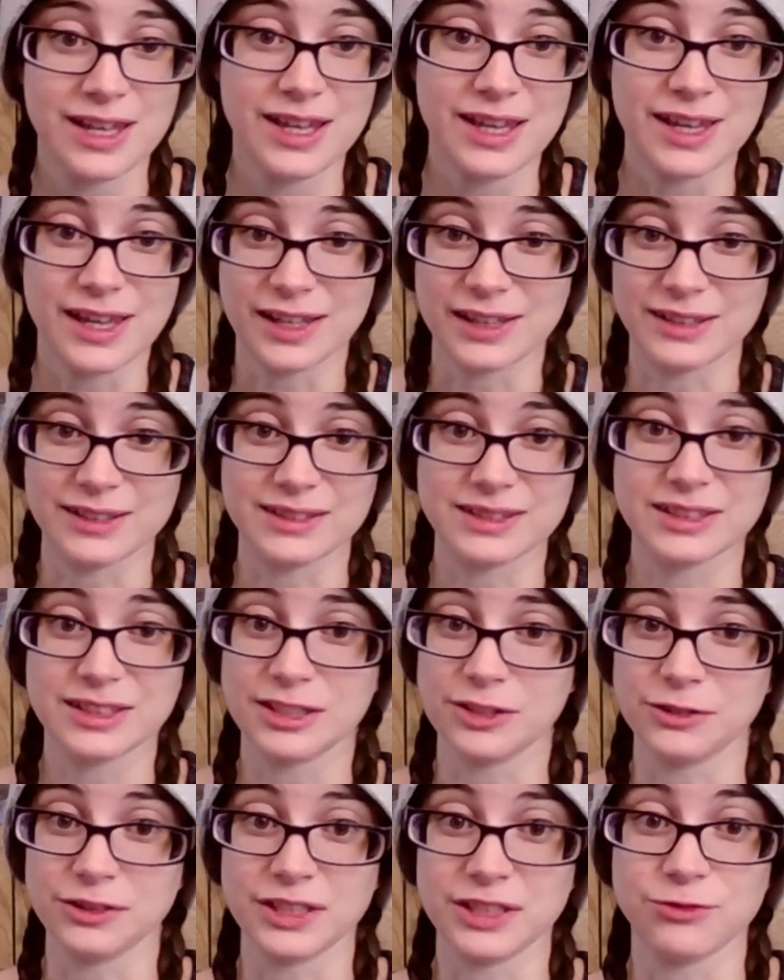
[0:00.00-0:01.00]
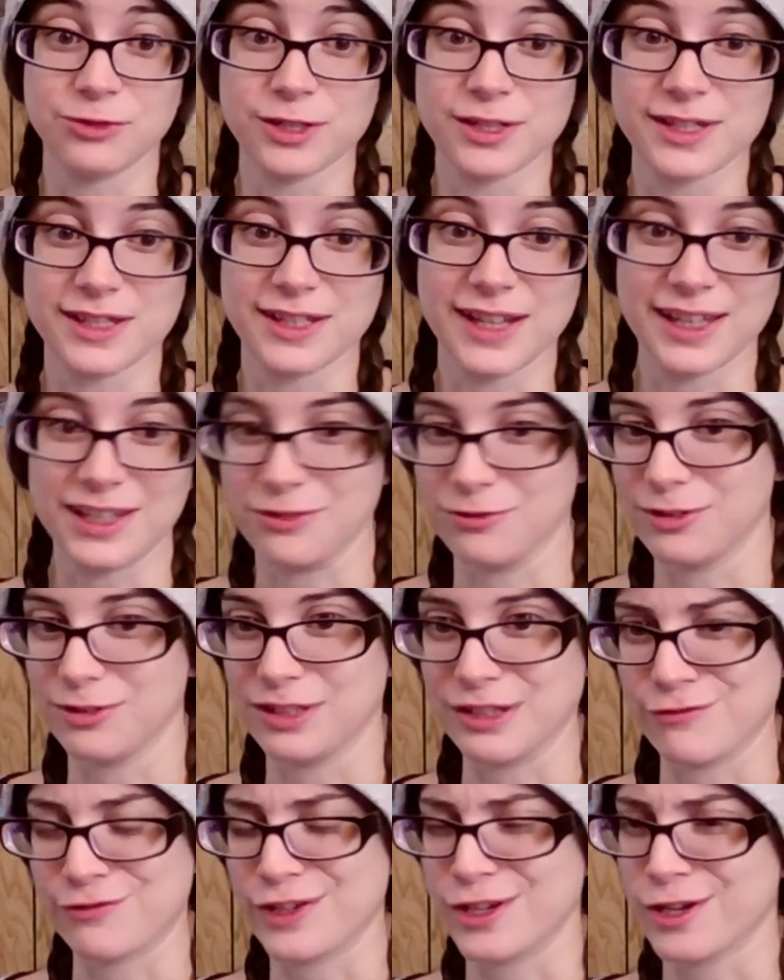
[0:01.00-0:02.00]
And the only reason I can
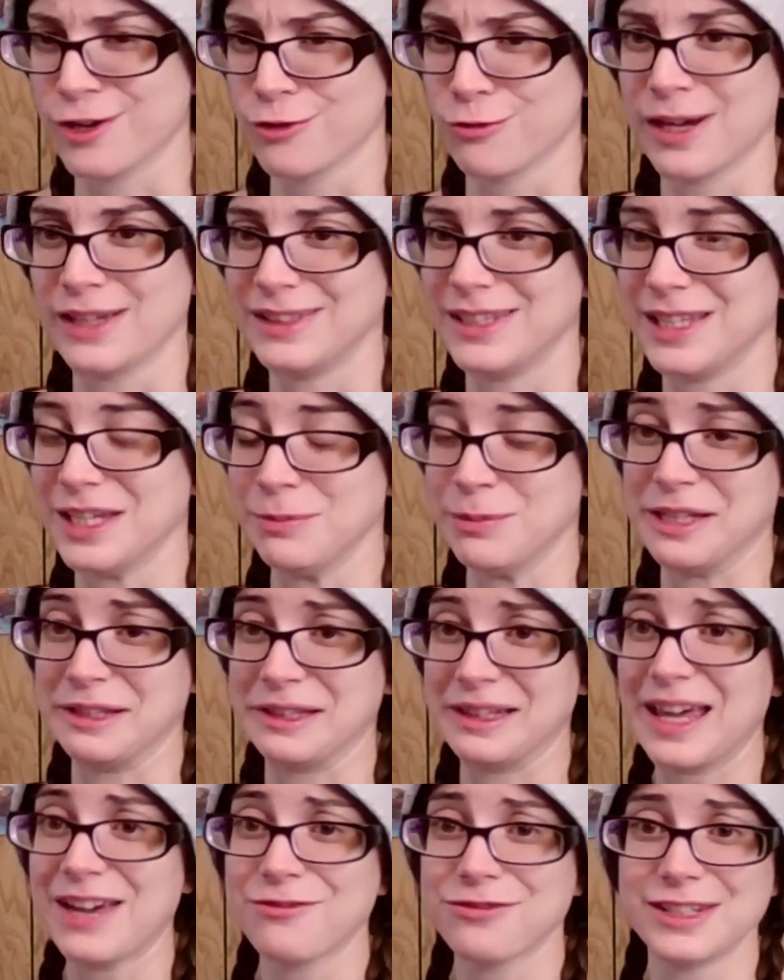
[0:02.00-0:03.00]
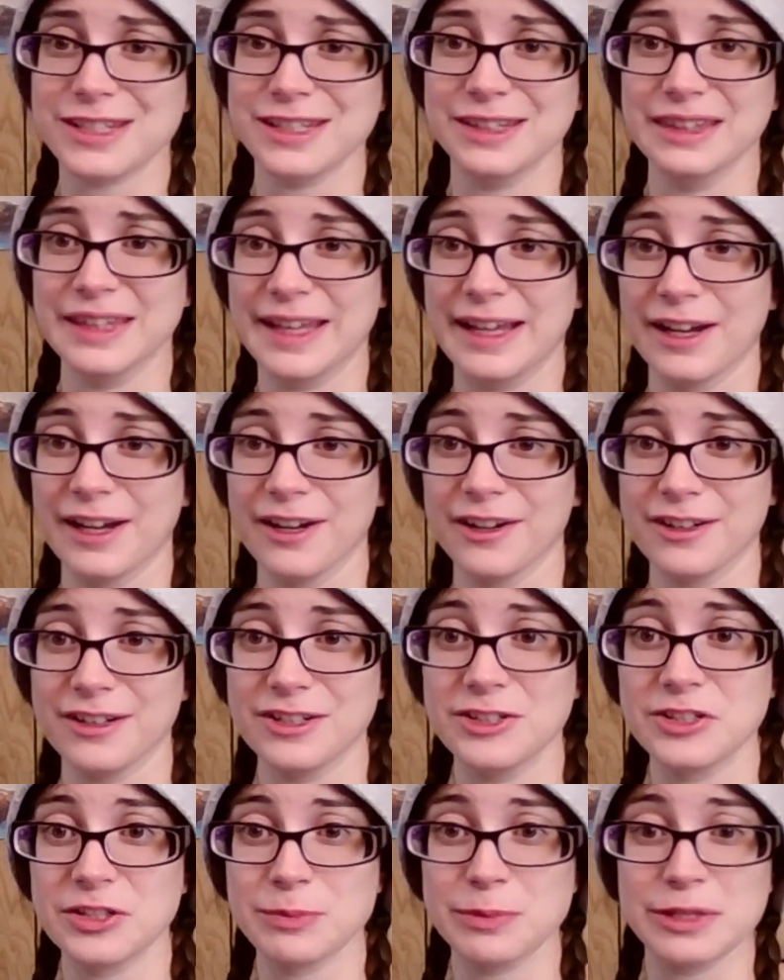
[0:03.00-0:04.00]
really figure why they'd be left in there
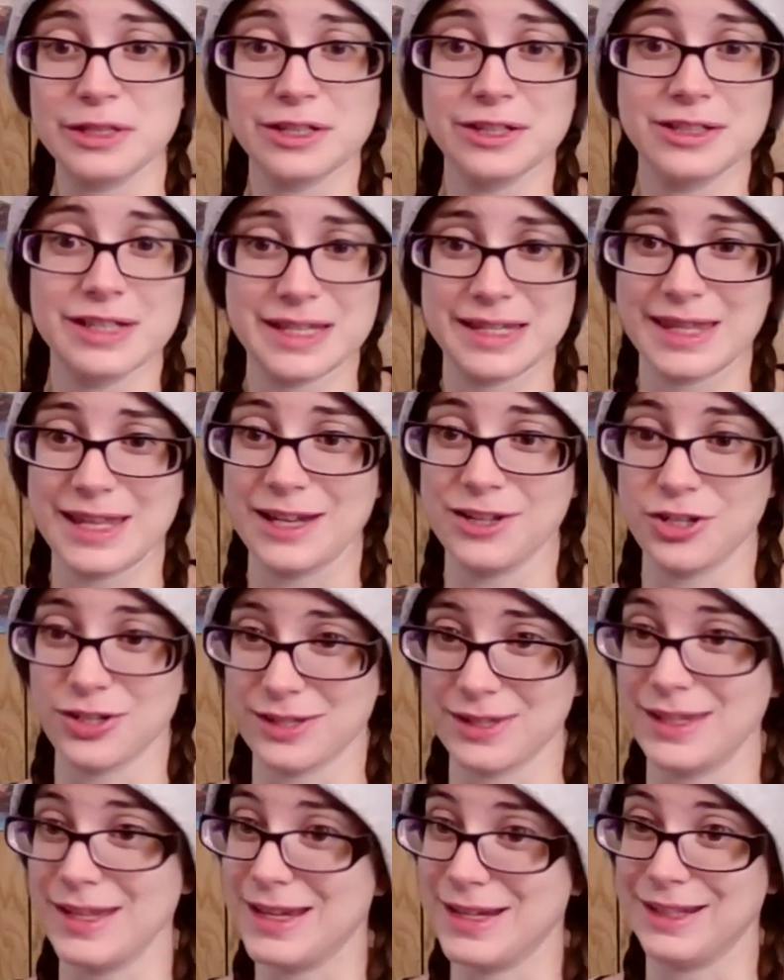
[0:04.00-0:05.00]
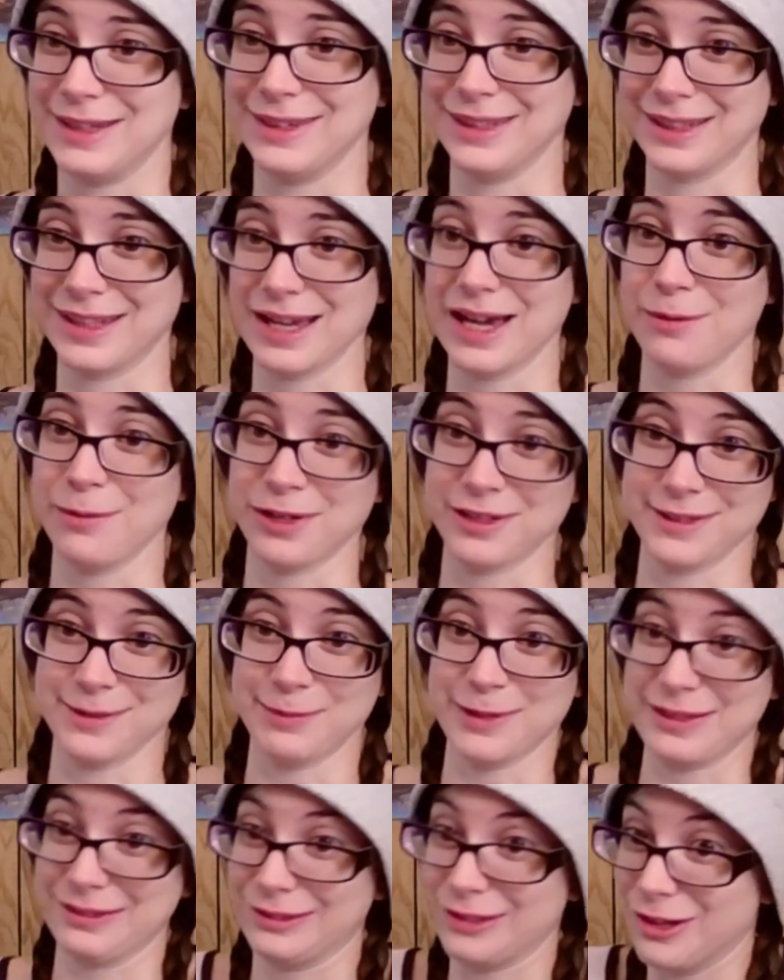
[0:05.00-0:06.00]
is because they just needed the comic to be